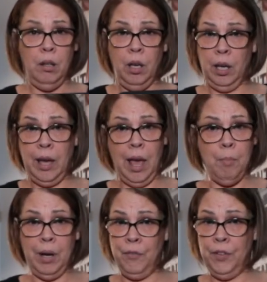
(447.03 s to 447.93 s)
It
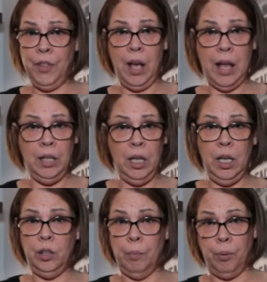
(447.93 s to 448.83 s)
came with everything I
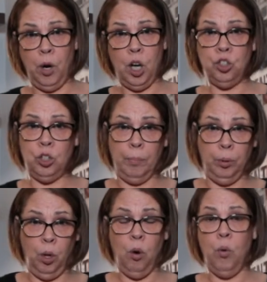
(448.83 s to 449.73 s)
need, the brush, the
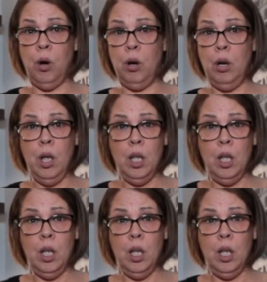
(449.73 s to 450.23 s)
blower,